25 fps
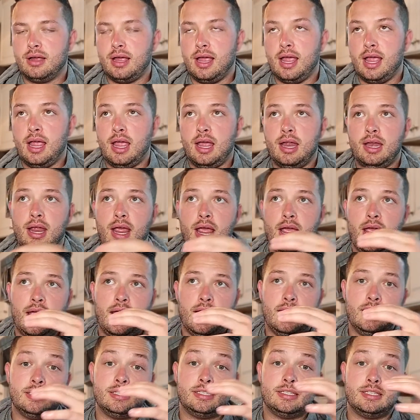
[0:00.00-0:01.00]
and
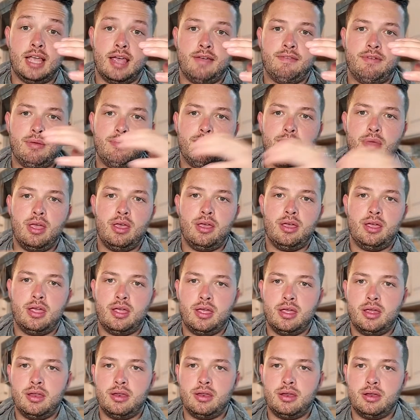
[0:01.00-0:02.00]
a $7
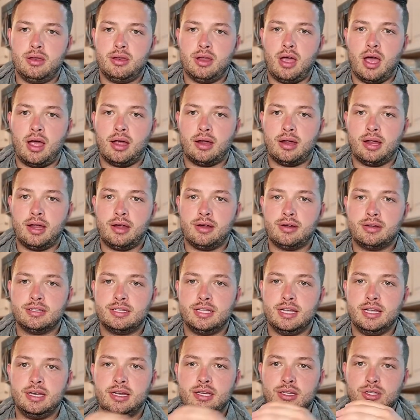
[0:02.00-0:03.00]
million non-guaranteed